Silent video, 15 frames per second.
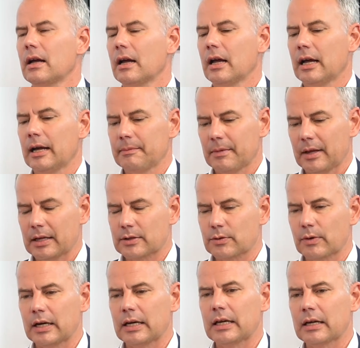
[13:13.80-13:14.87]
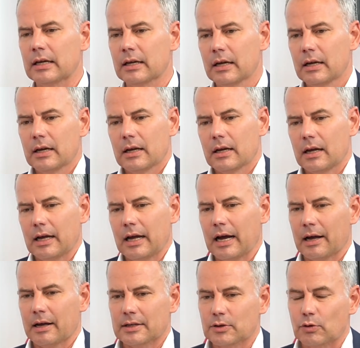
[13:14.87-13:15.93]
Um, it's really uh,
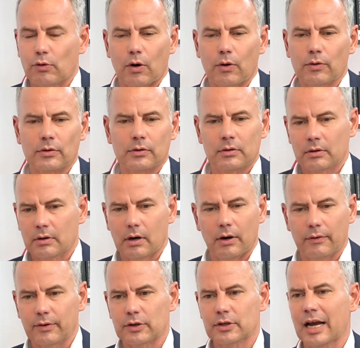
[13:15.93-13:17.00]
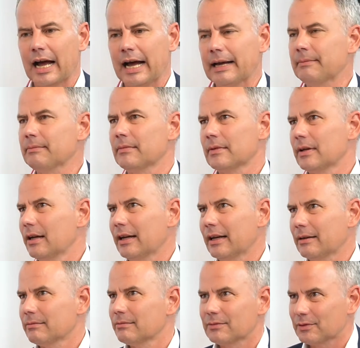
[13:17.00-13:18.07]
has grown over time, uh,